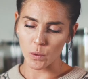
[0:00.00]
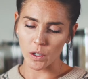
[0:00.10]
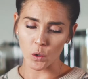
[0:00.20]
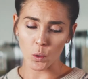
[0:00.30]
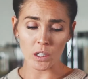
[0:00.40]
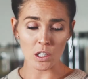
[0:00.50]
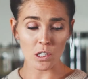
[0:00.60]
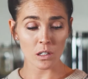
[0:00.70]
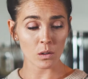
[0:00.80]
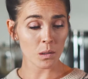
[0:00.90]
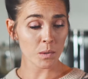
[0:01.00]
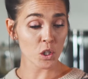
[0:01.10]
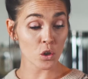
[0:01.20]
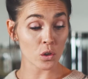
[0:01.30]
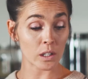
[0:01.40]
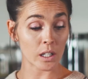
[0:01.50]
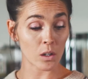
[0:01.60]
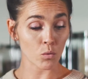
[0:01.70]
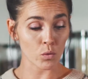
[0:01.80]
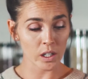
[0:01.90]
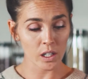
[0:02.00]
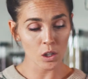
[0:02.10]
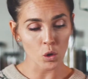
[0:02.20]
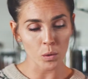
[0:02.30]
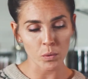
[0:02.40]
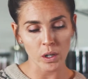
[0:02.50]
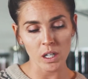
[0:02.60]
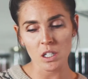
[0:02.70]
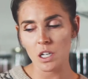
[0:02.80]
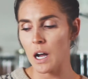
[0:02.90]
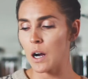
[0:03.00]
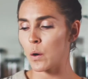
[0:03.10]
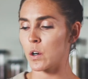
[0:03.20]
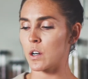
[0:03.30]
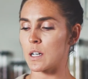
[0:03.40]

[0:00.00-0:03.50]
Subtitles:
we are going to slowly but surely reincorporate our